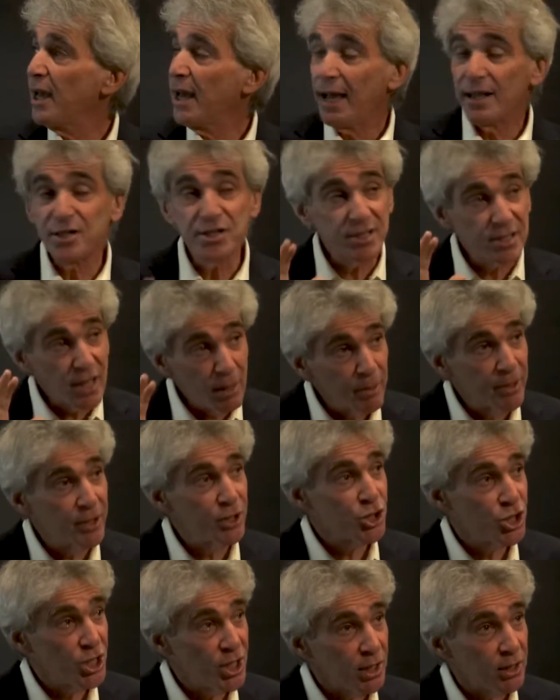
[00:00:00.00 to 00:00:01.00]
And some of the
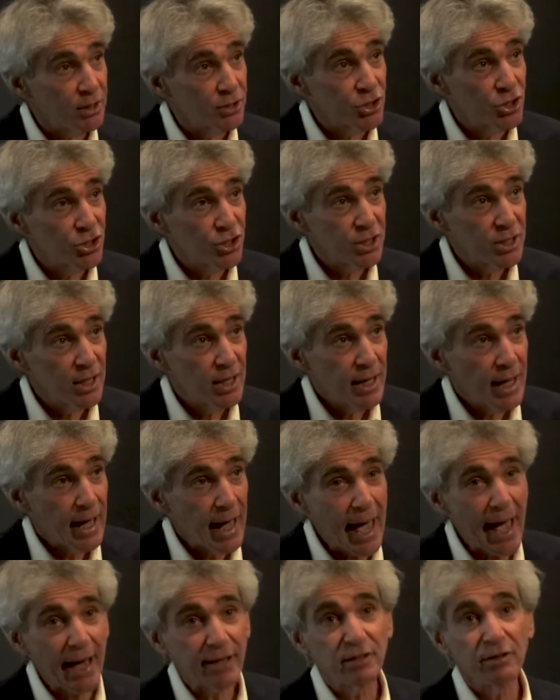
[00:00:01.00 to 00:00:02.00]
genes
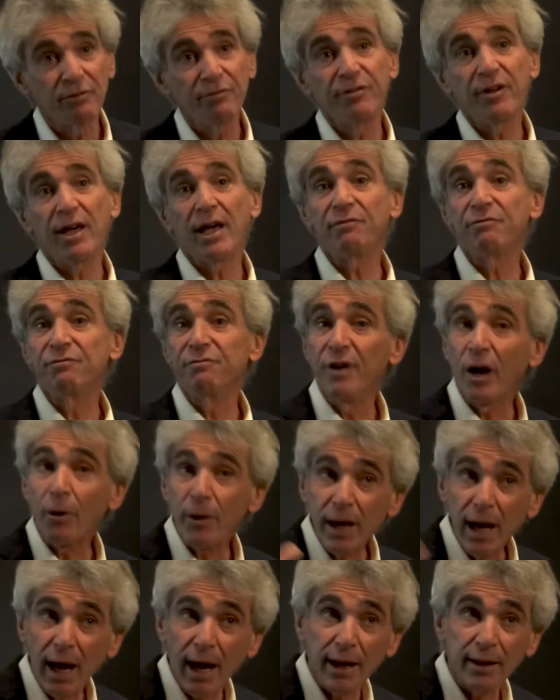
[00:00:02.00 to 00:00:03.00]
active at
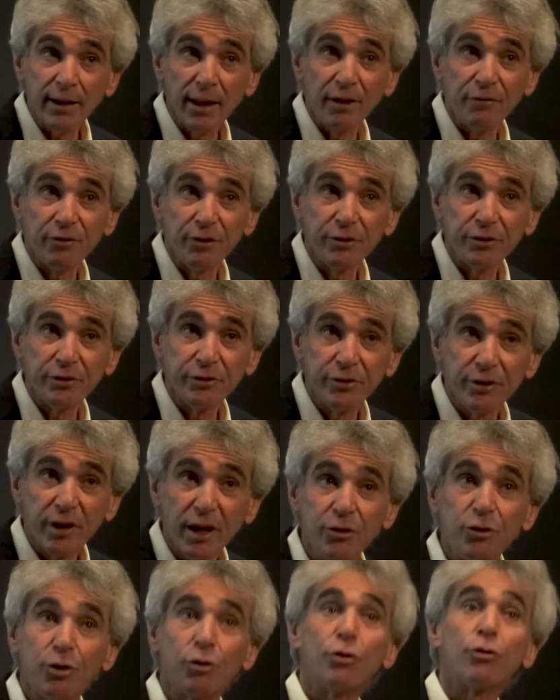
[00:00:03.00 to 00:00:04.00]
very high levels
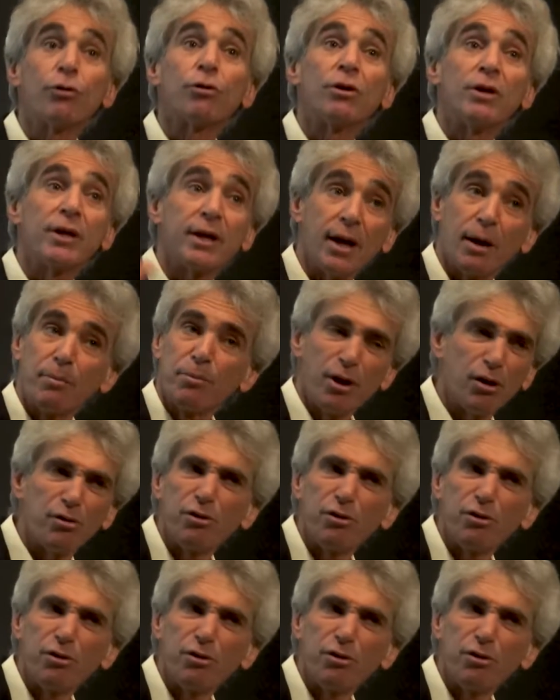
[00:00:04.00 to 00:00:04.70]
in the early embryo,